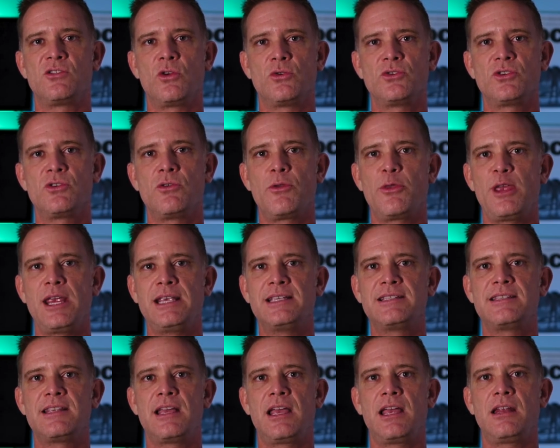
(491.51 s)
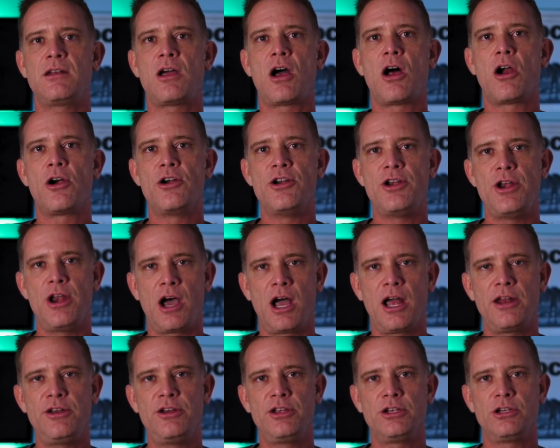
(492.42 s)
Those are things that are
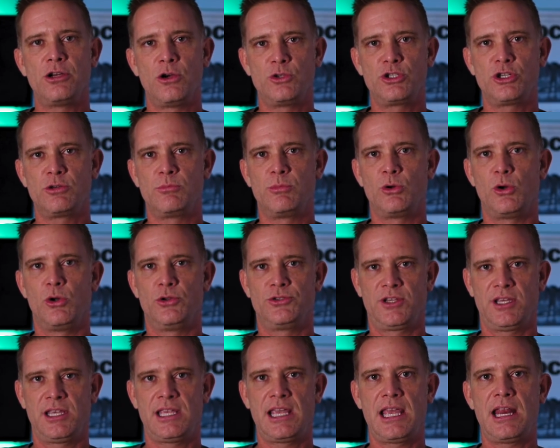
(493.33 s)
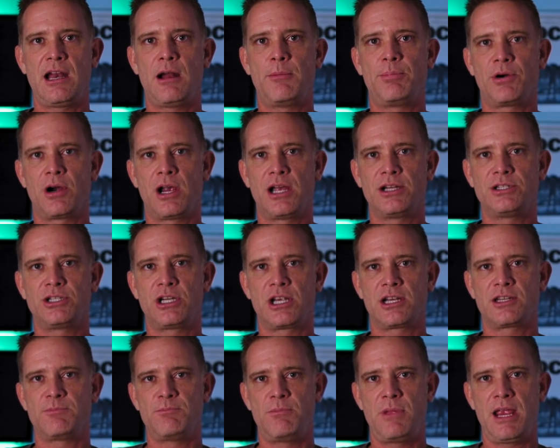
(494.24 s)
not negotiable to get a
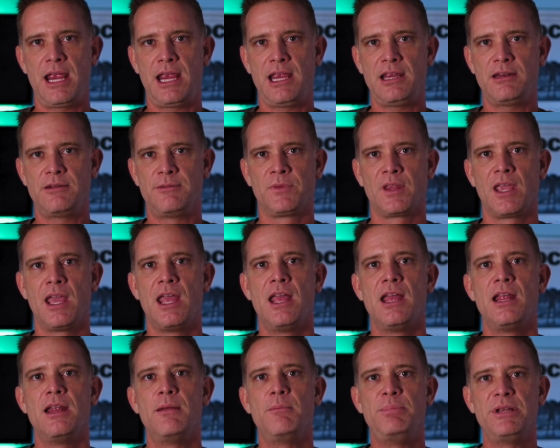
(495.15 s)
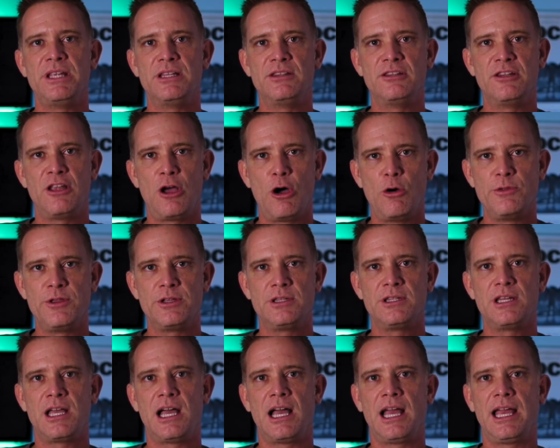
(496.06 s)
project made. Below the
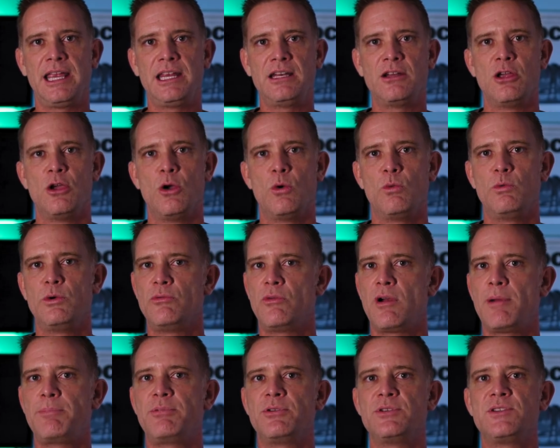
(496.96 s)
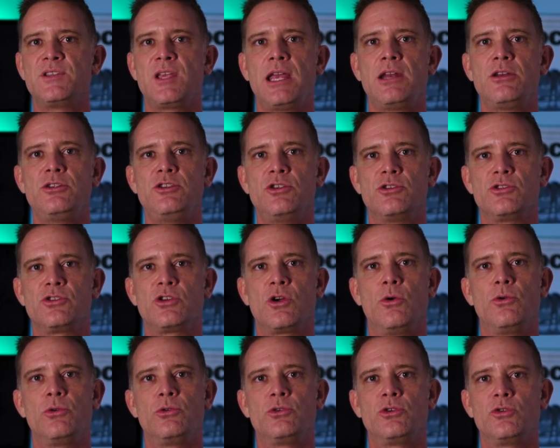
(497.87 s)
line would represent your
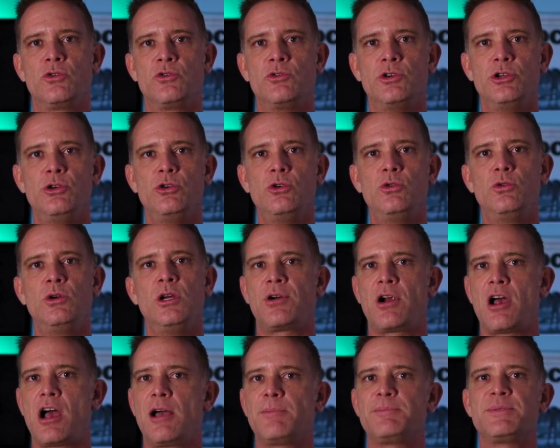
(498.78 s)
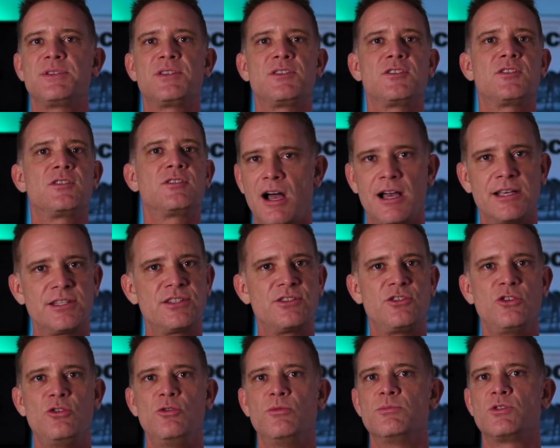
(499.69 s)
total crew, props,
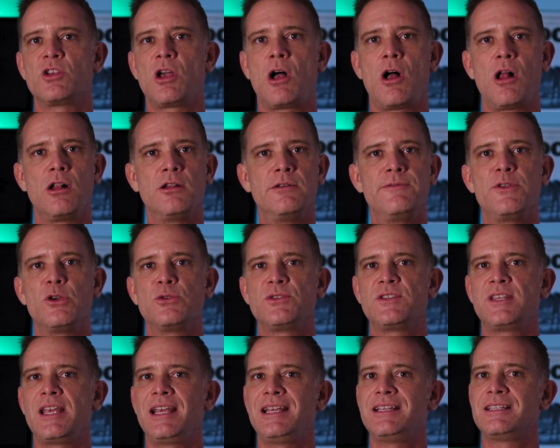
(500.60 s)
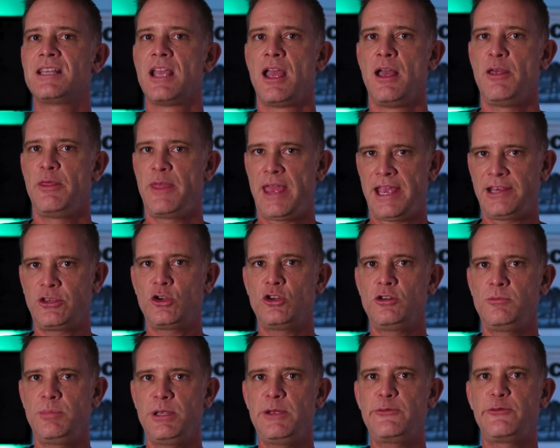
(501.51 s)
costumes, all of those things that
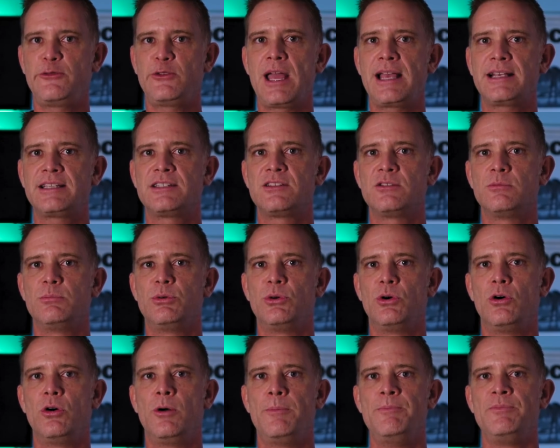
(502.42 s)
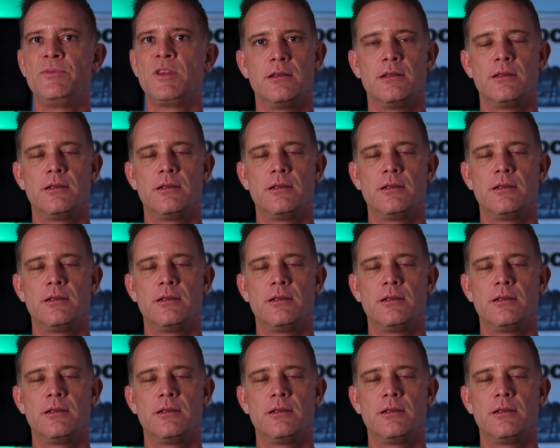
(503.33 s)
could be flexible.